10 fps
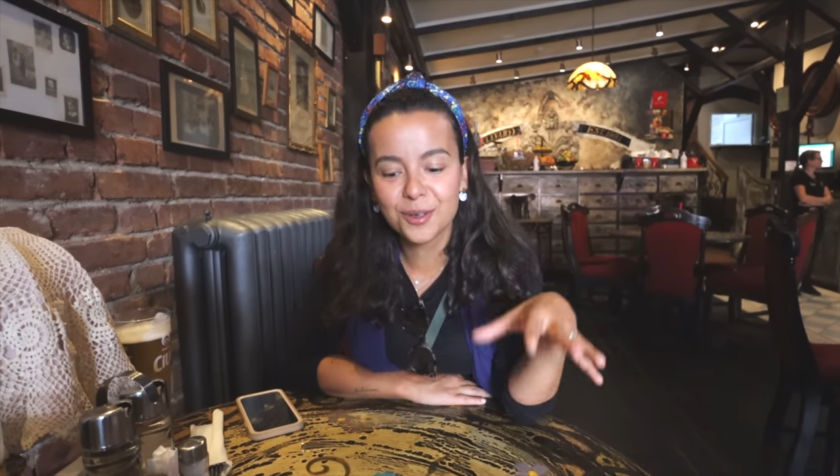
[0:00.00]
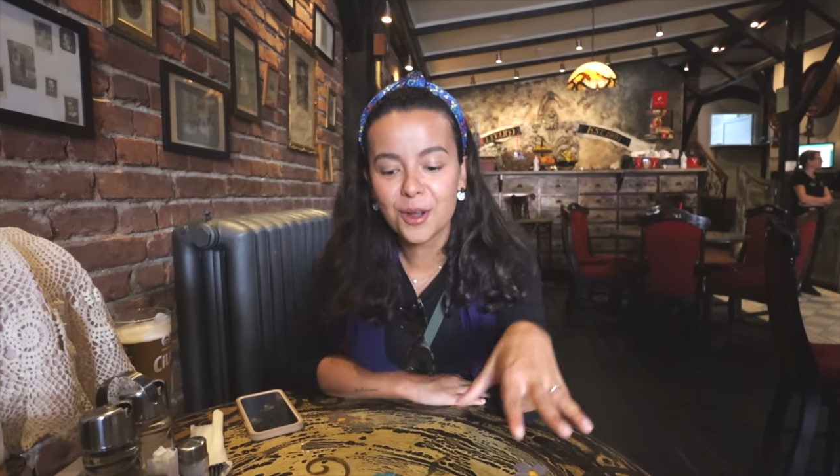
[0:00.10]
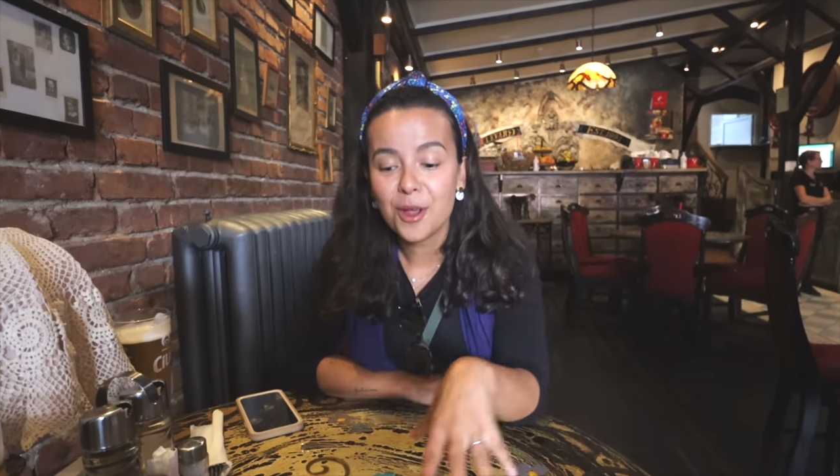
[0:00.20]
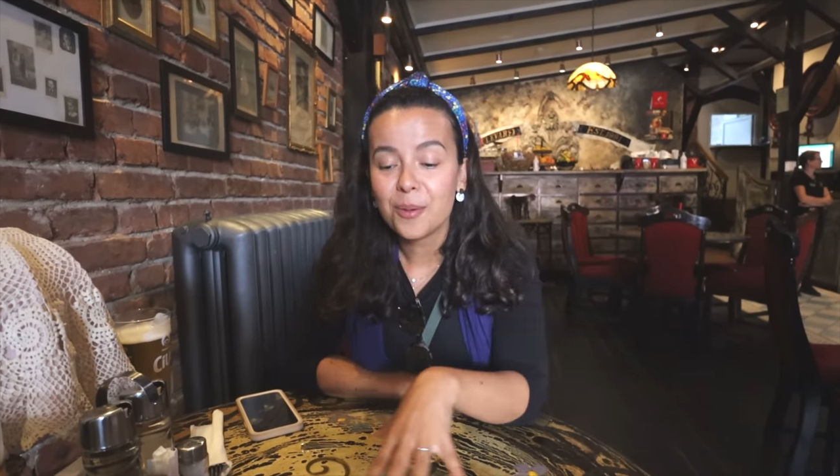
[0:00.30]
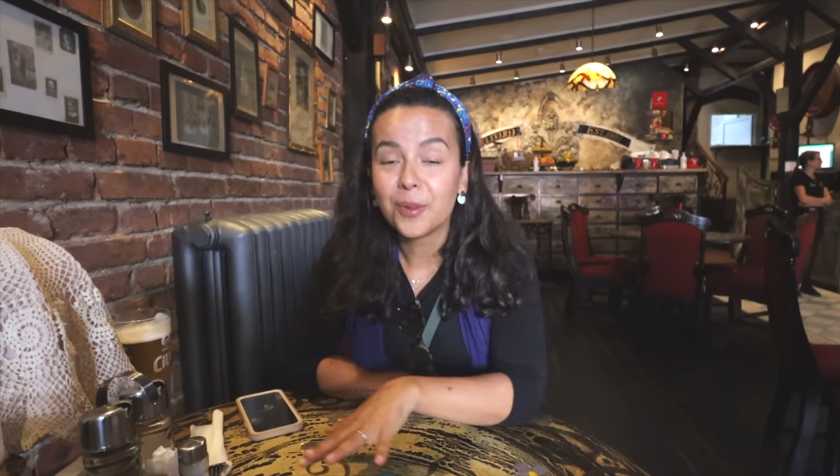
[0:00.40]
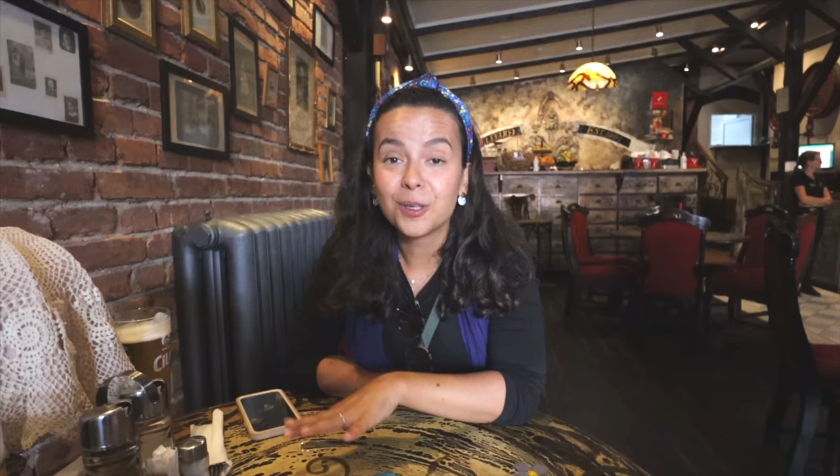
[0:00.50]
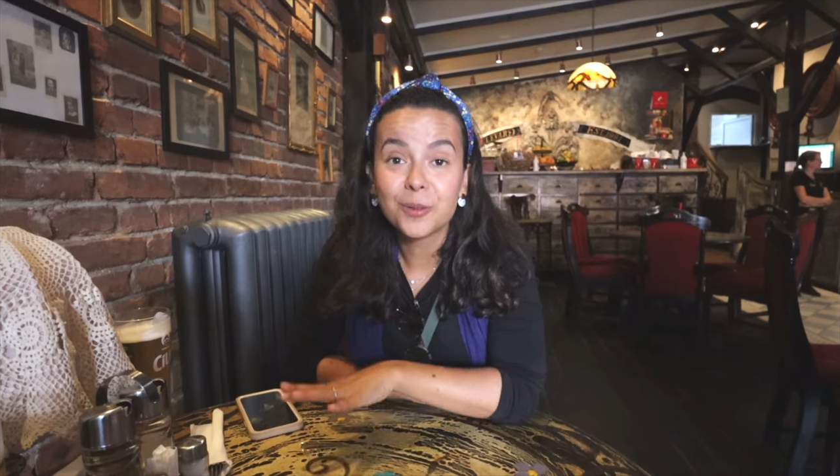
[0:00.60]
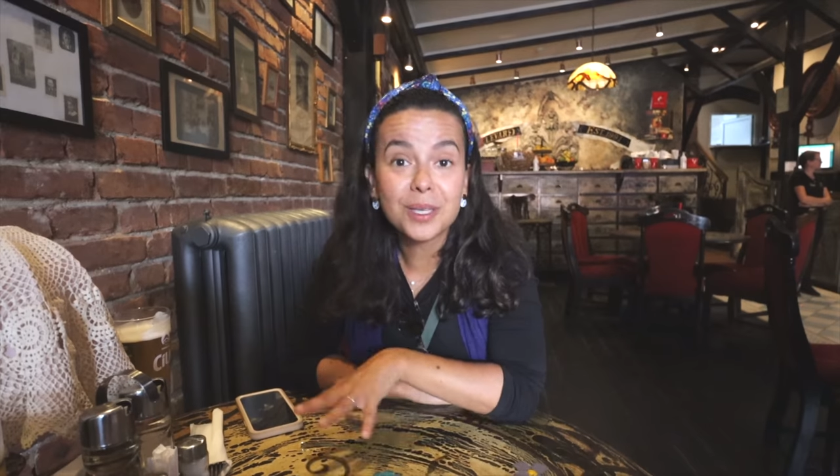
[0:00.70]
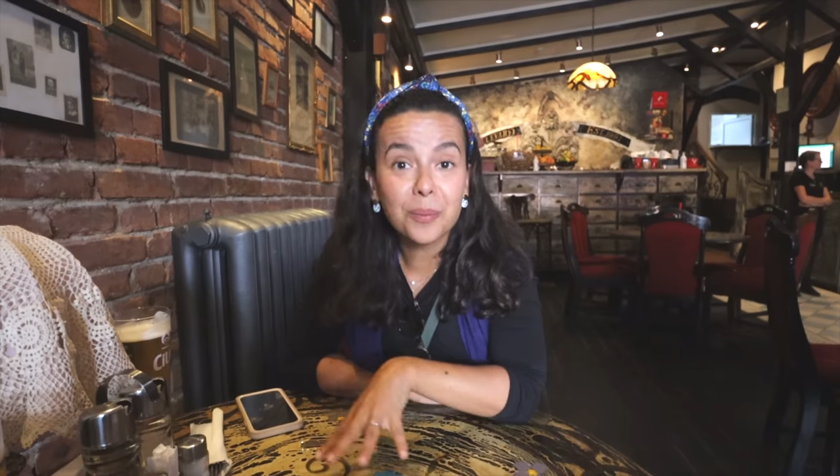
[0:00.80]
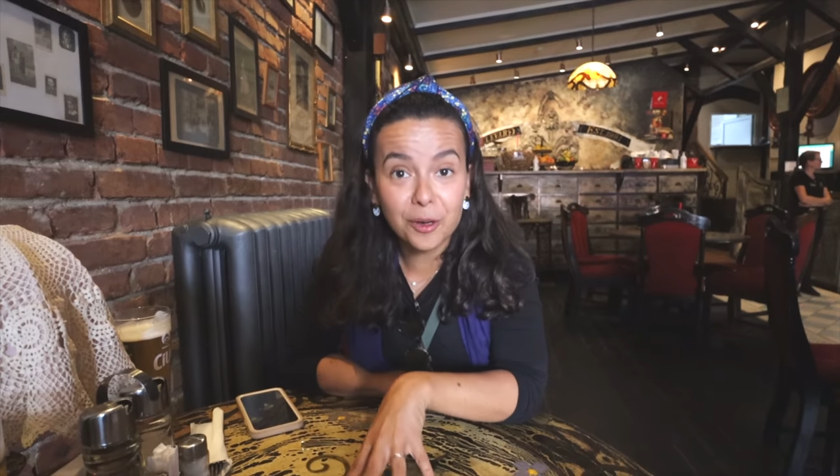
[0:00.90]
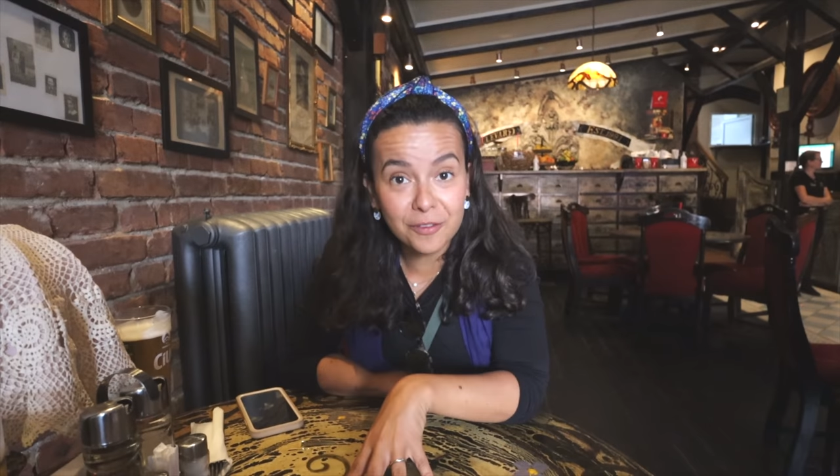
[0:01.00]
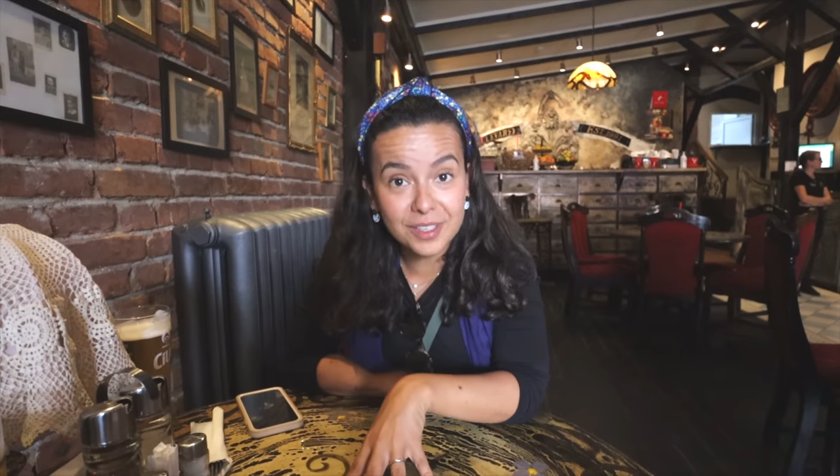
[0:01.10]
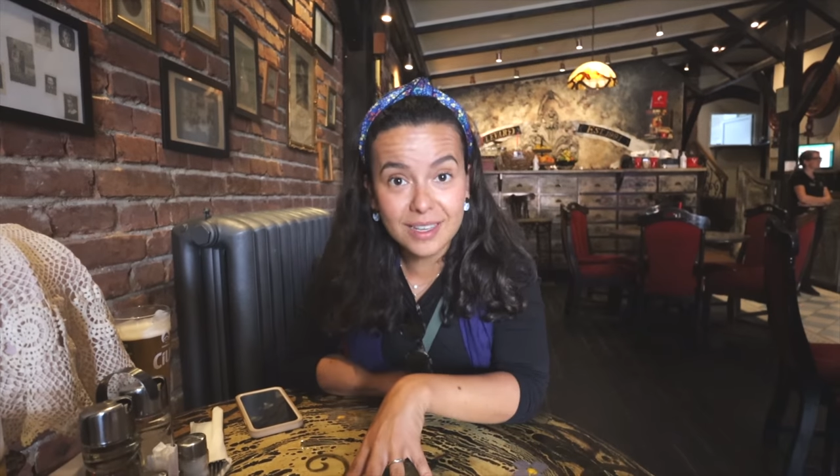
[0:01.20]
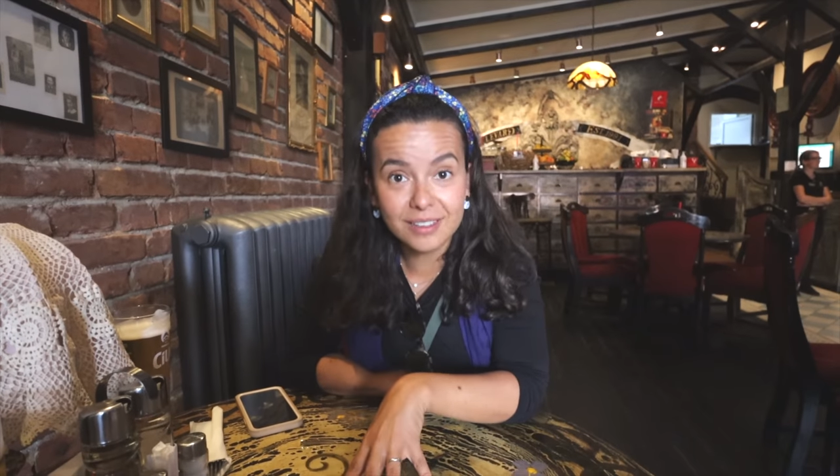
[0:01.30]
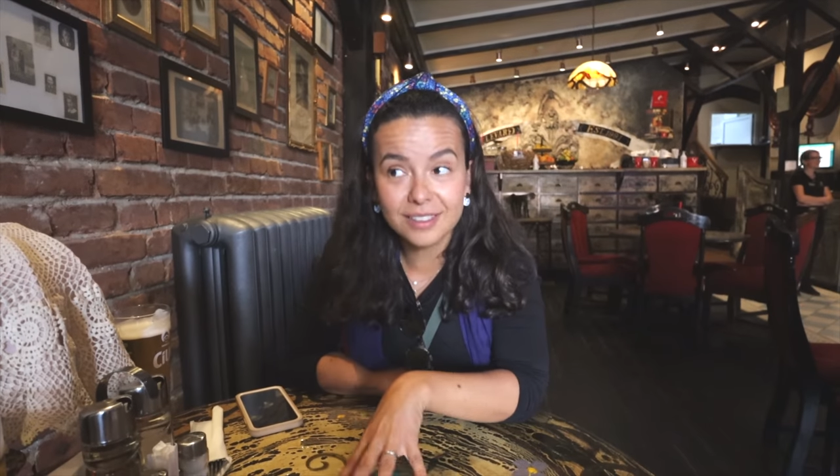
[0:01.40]
But this was the perfect
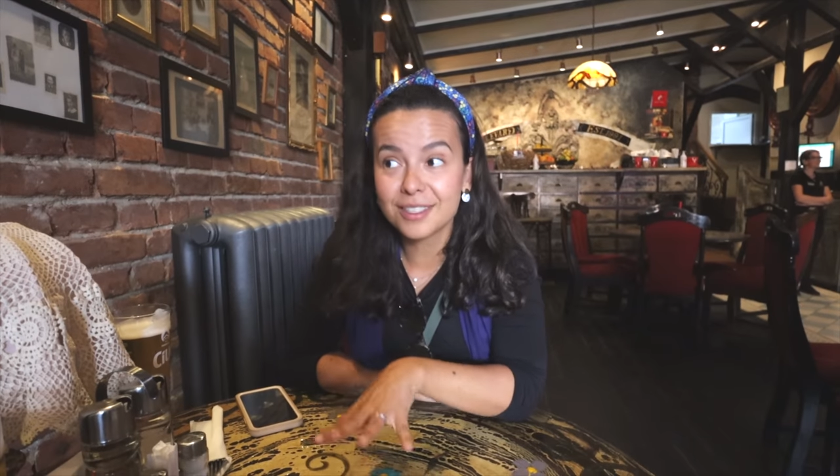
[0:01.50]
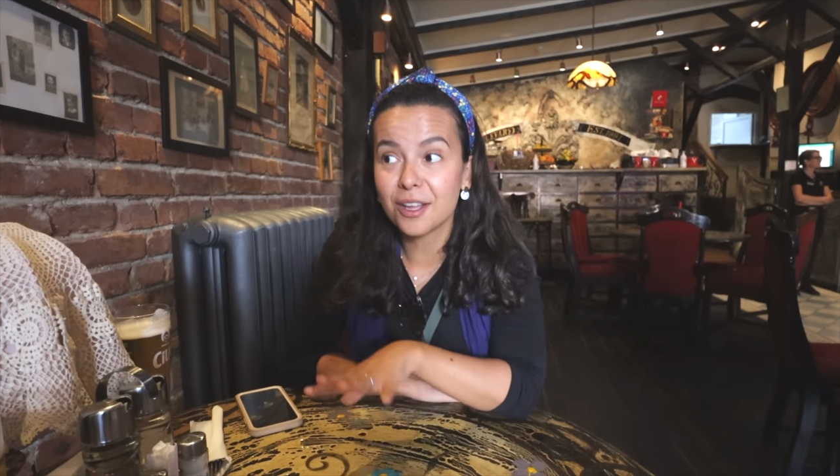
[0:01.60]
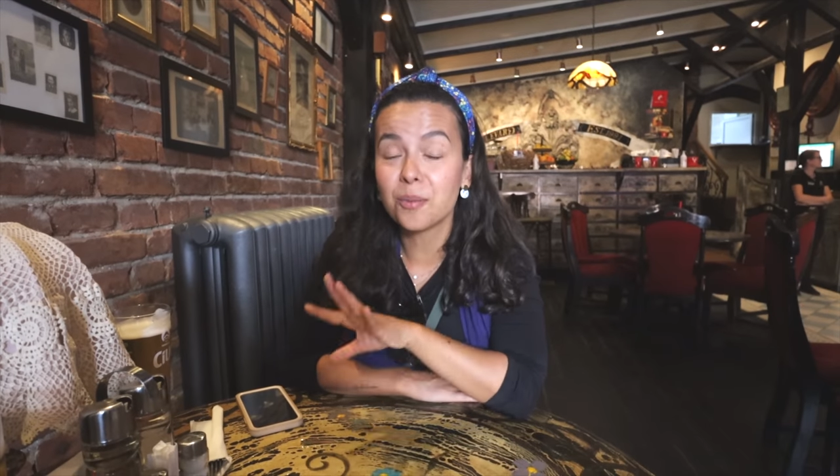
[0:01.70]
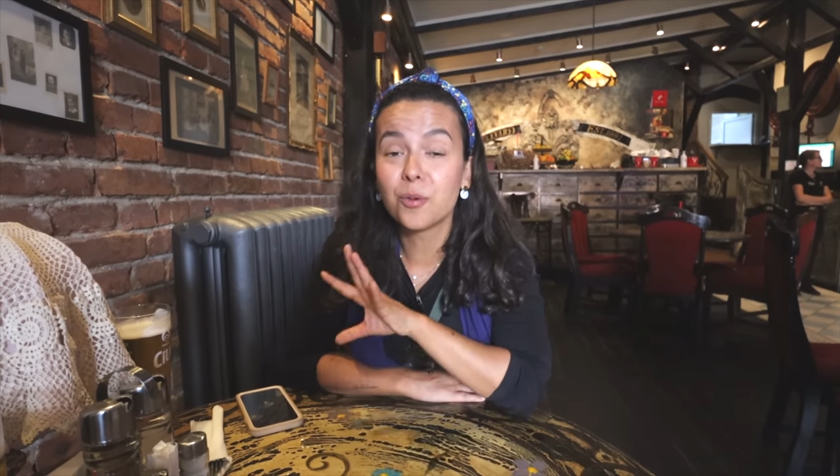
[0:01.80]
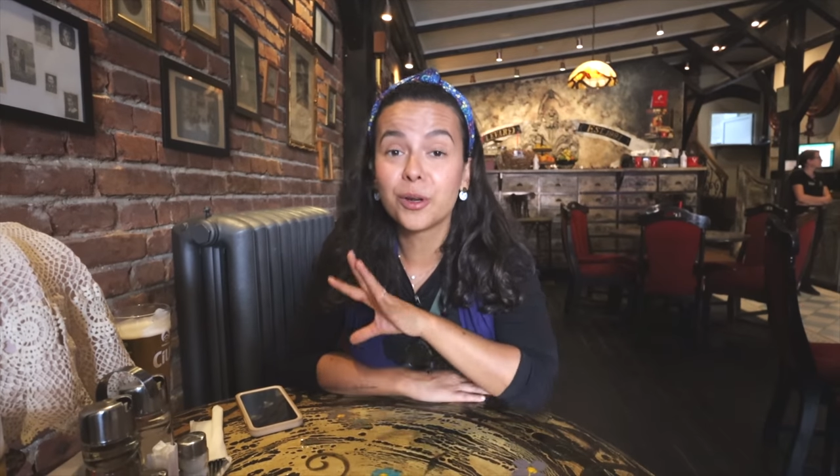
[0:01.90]
second stop.